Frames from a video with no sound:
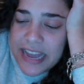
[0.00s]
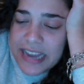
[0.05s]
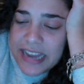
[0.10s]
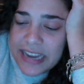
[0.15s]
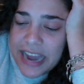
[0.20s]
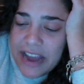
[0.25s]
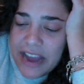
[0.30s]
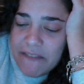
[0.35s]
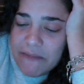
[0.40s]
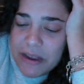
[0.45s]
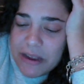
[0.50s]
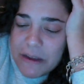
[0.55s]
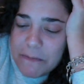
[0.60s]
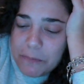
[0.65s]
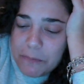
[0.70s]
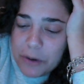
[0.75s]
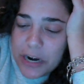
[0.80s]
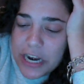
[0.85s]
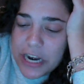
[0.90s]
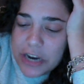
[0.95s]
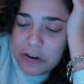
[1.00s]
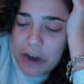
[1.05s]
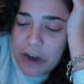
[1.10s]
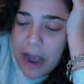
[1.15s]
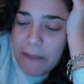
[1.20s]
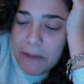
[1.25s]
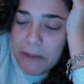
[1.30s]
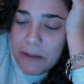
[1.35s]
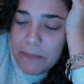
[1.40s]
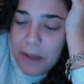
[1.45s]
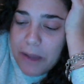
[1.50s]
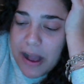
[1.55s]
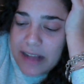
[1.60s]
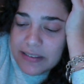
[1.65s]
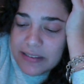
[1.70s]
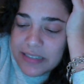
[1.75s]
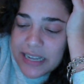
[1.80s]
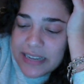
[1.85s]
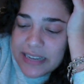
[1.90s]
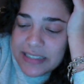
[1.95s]
They gave me a pretty crappy
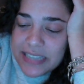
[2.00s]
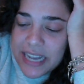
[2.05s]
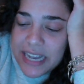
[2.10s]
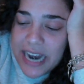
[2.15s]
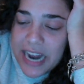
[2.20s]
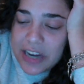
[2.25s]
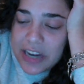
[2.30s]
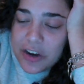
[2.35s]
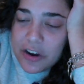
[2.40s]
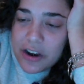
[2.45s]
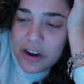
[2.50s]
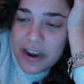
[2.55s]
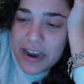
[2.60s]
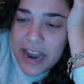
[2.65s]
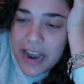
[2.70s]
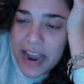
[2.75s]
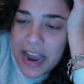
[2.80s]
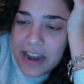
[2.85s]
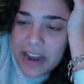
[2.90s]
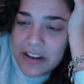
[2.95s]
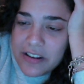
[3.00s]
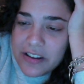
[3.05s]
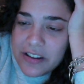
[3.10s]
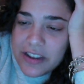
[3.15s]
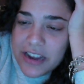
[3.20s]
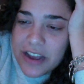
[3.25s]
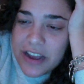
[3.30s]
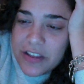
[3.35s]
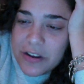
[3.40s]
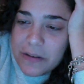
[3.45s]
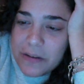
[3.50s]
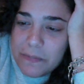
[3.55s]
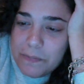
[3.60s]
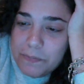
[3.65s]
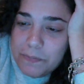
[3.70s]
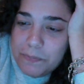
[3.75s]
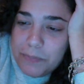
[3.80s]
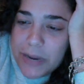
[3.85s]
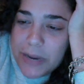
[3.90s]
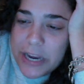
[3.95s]
bus. They said I couldn't handle the
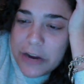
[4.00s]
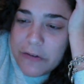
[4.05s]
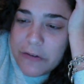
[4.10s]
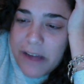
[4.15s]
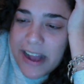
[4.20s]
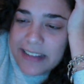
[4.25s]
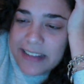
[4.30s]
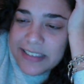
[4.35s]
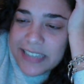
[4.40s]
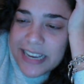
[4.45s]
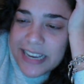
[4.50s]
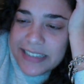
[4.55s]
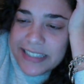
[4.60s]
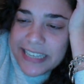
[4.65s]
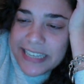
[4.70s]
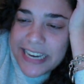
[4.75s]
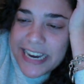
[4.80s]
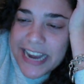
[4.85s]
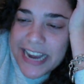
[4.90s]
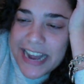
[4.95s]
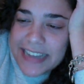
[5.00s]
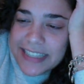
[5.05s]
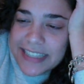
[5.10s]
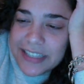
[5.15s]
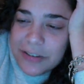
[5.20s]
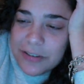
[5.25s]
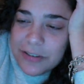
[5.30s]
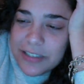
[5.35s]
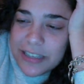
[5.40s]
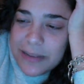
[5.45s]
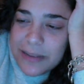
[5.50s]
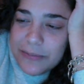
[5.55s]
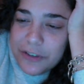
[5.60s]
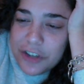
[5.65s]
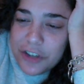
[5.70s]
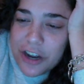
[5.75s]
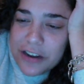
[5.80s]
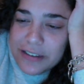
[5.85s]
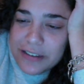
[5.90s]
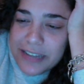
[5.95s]
other B-U-S-S-E-S or
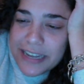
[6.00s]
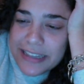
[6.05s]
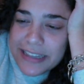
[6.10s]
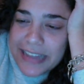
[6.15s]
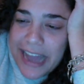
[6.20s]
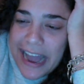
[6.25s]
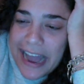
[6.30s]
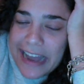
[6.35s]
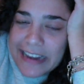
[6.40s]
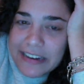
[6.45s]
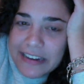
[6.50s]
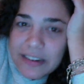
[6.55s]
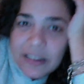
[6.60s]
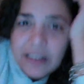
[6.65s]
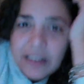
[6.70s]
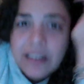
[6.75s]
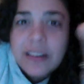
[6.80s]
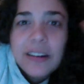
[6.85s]
some junk like that.